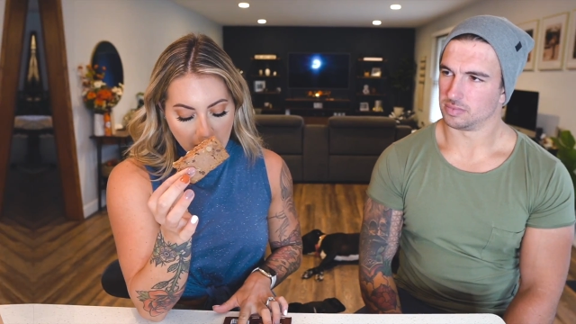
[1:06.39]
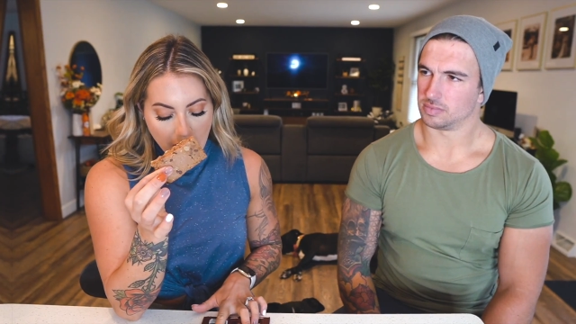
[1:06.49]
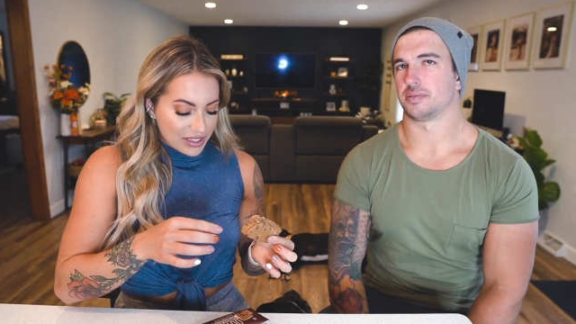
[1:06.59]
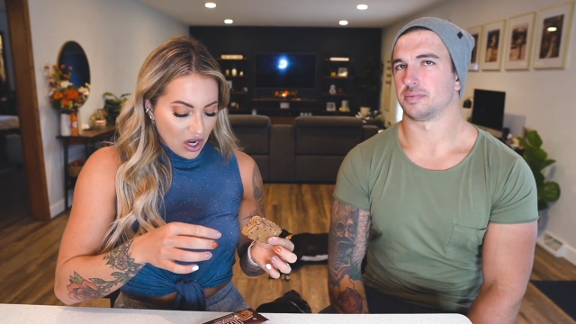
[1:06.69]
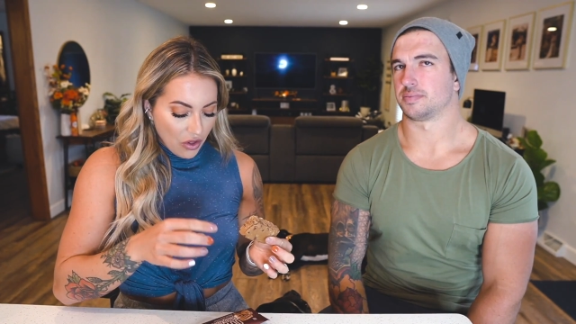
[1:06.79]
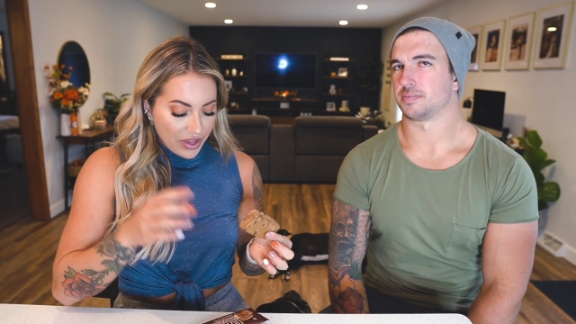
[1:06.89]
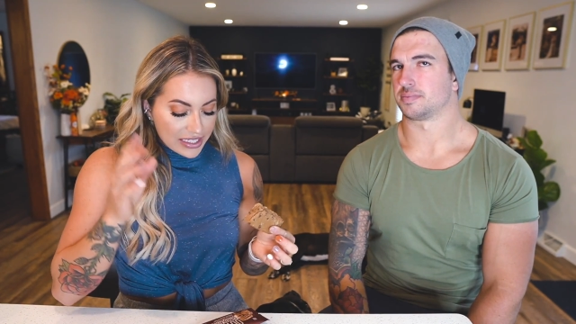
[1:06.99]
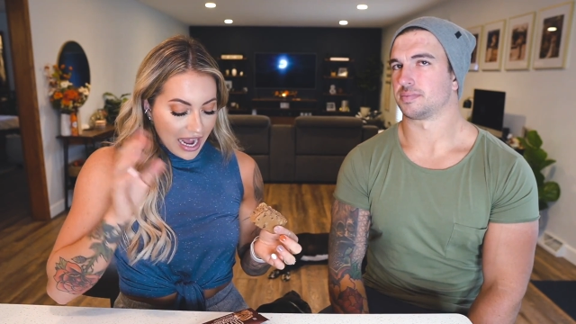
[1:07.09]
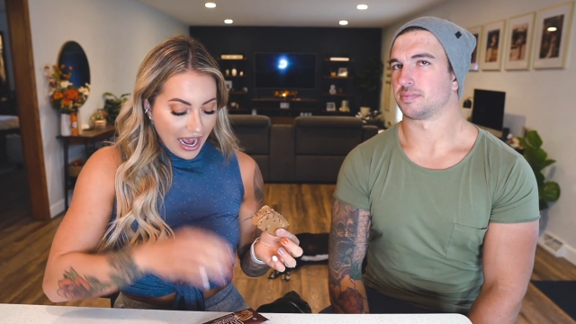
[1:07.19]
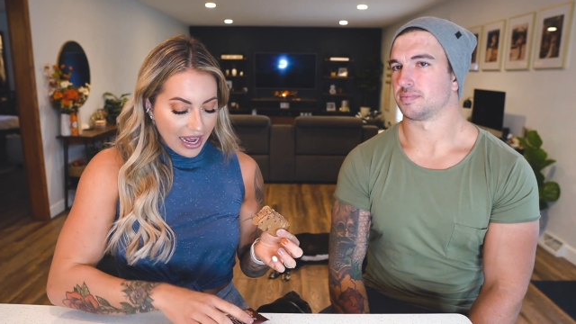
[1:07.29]
Speaker 1: So this
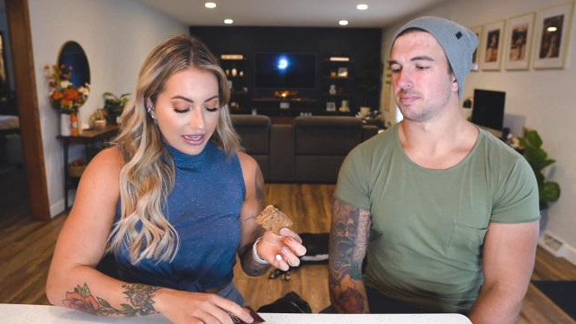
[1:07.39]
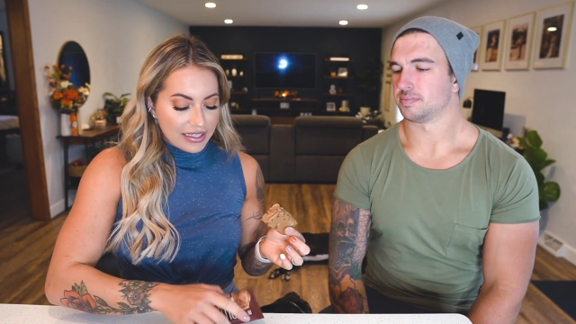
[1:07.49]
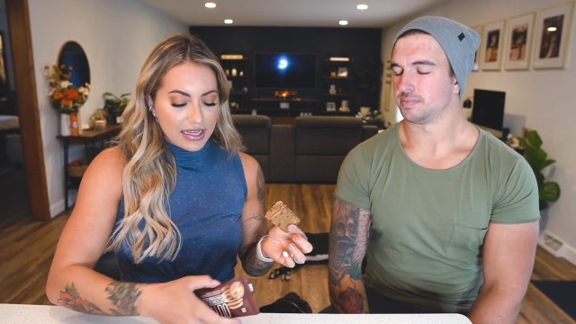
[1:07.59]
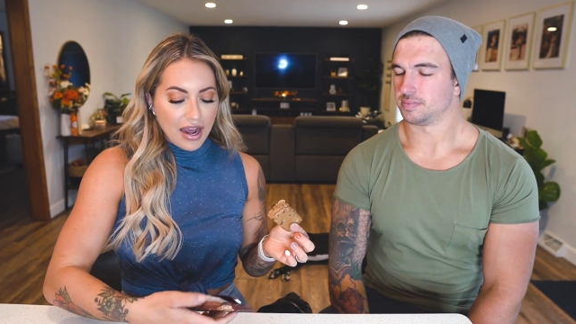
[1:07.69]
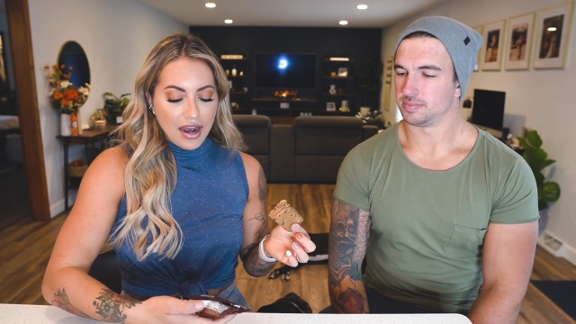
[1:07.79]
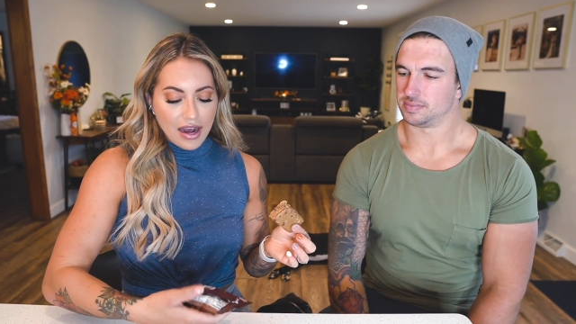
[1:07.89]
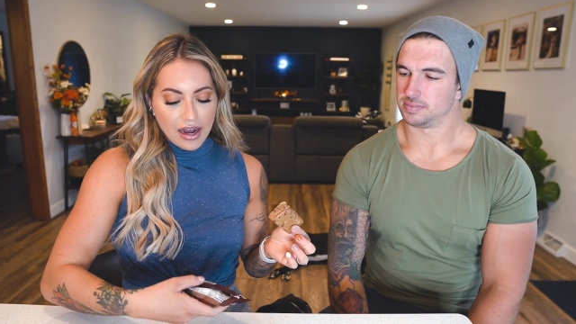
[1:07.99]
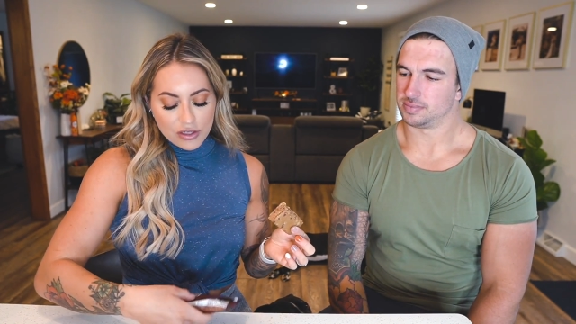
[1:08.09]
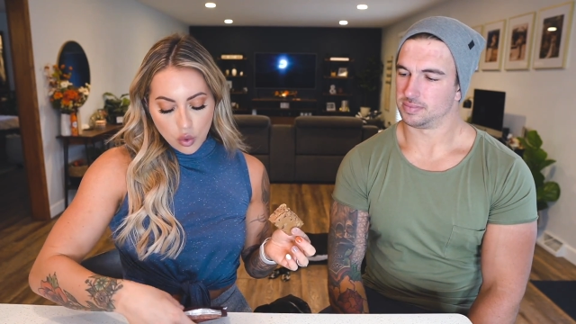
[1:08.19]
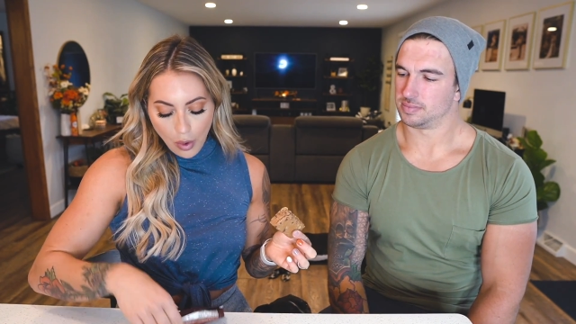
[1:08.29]
has uh,
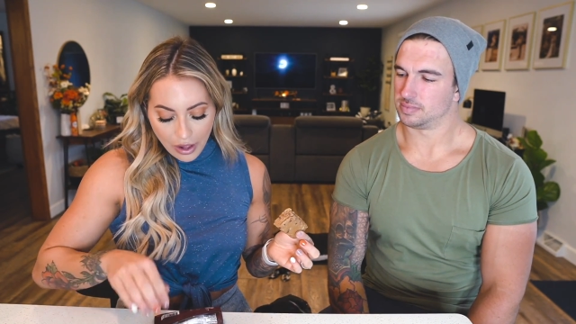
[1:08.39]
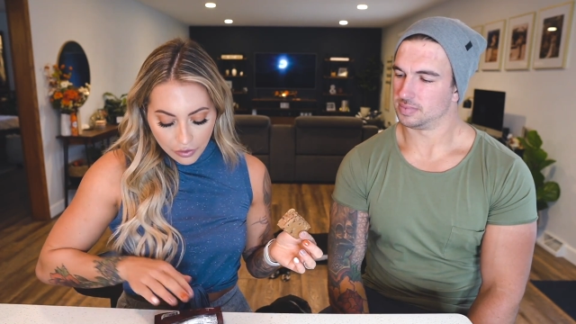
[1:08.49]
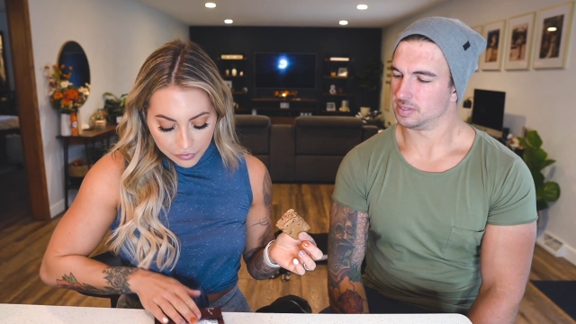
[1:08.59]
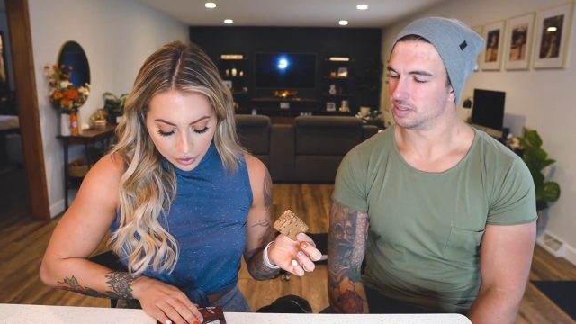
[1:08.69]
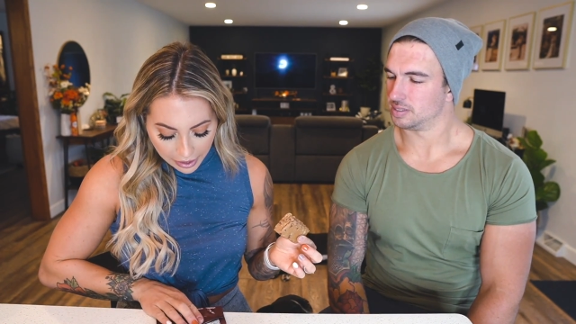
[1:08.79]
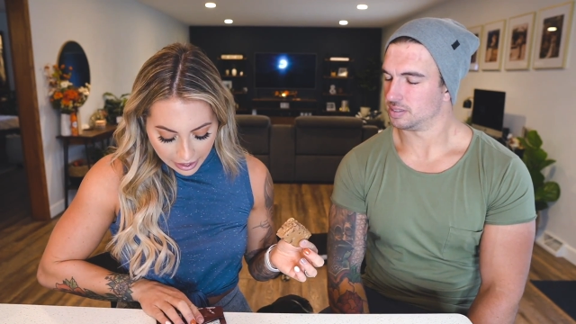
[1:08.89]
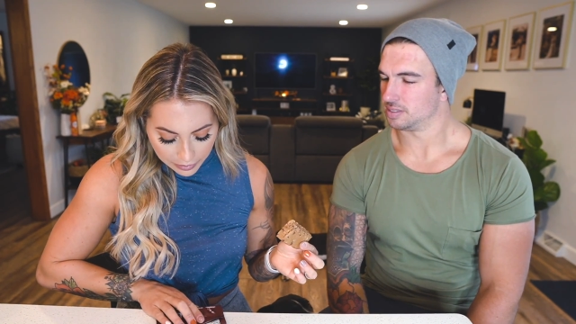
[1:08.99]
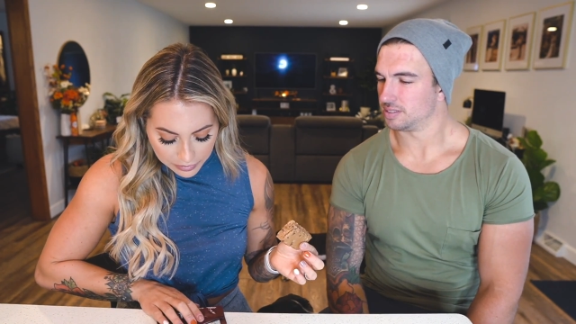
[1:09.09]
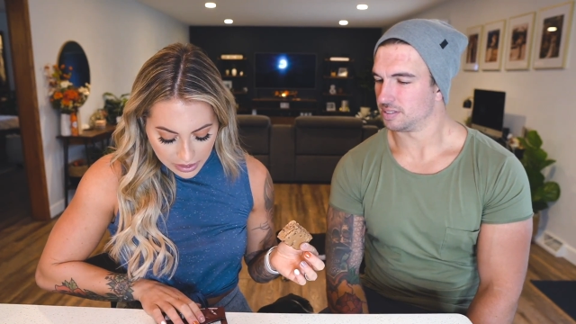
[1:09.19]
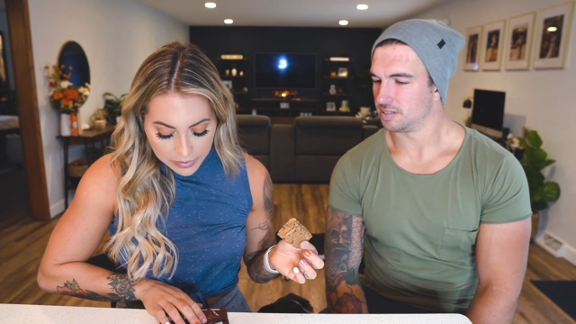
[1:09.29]
12
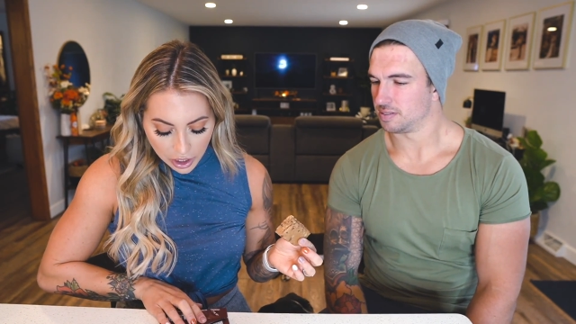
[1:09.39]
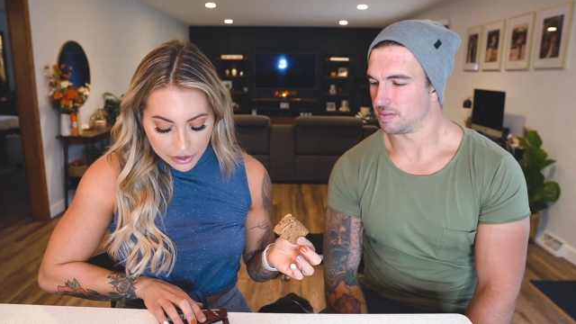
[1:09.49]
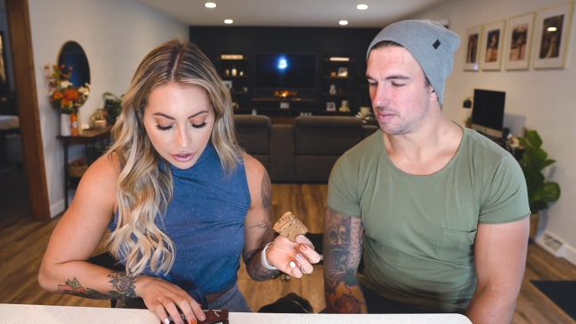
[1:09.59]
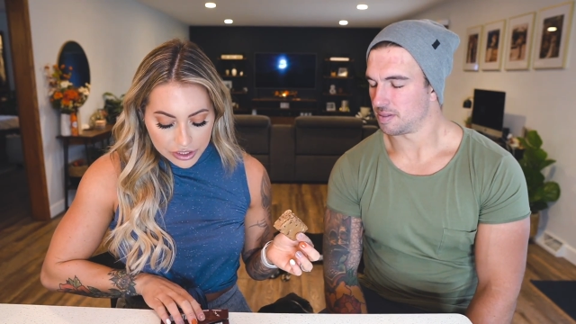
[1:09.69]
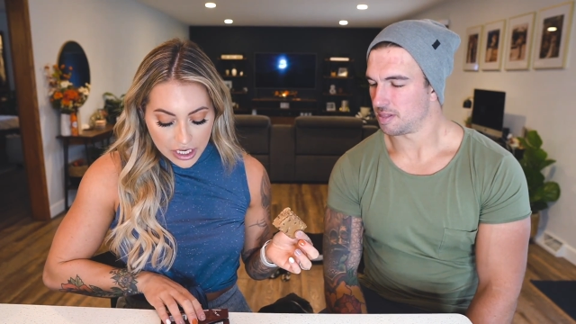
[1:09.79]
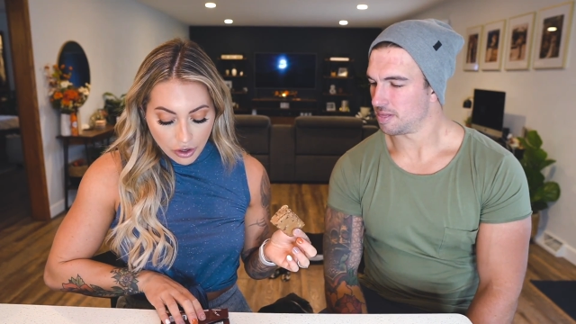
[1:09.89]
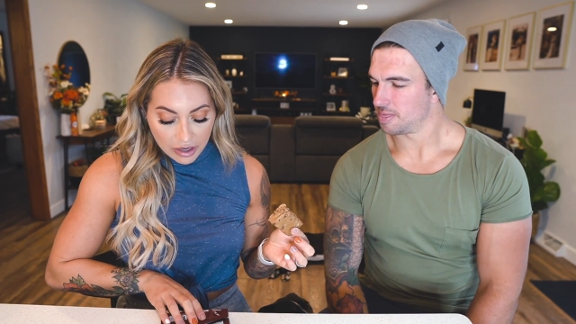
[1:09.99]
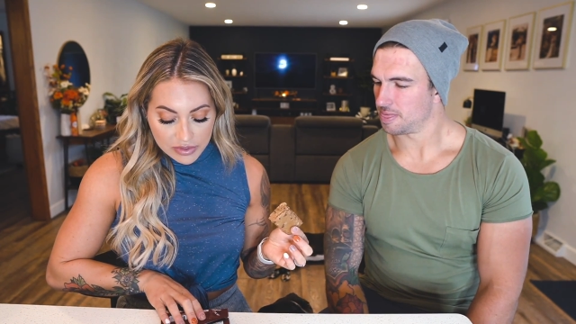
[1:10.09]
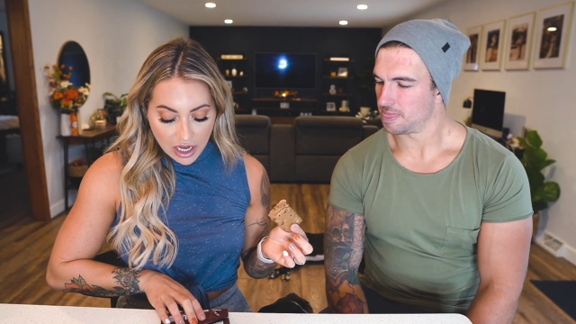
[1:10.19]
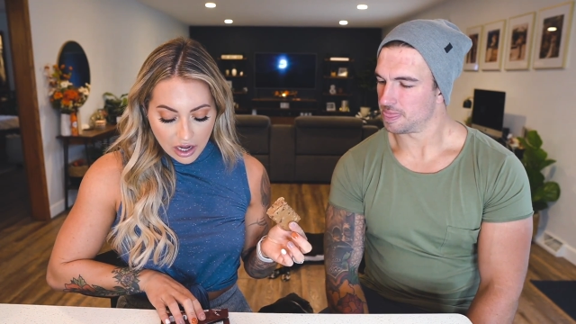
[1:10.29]
grams, I'm sorry, 13 grams
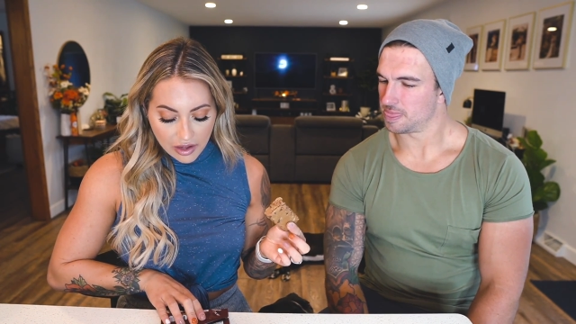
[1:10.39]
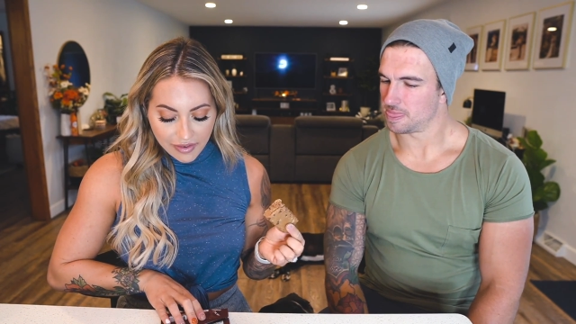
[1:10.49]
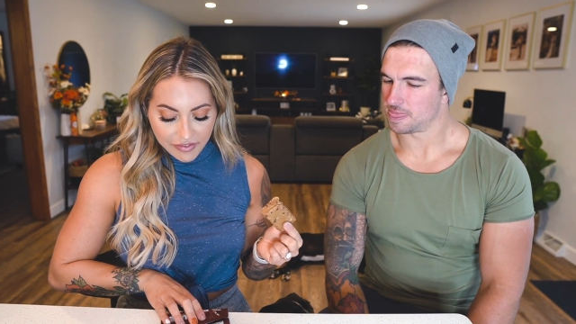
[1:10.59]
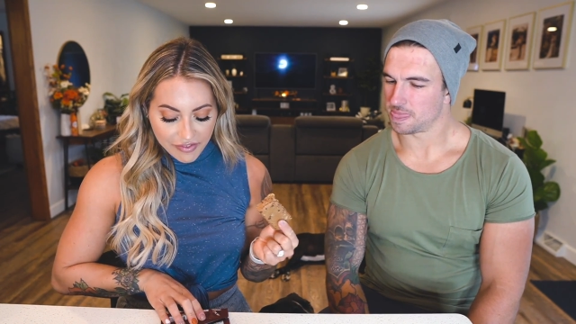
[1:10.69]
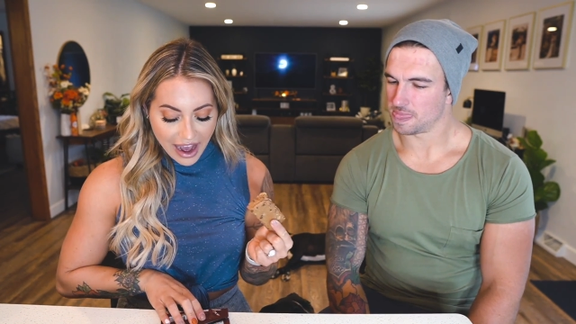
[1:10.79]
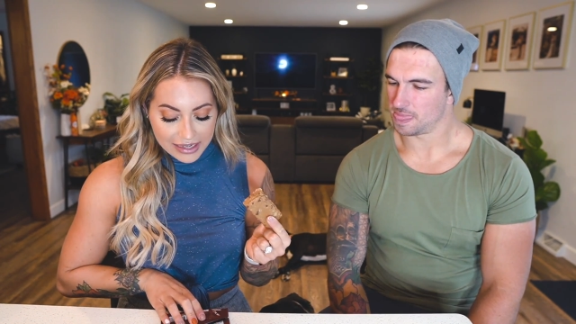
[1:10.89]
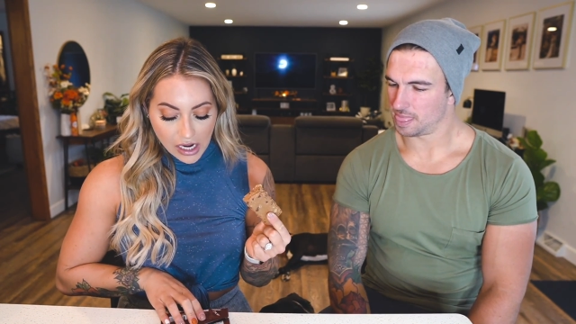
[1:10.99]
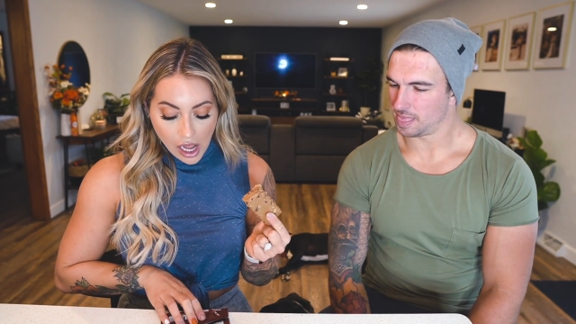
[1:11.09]
of fat,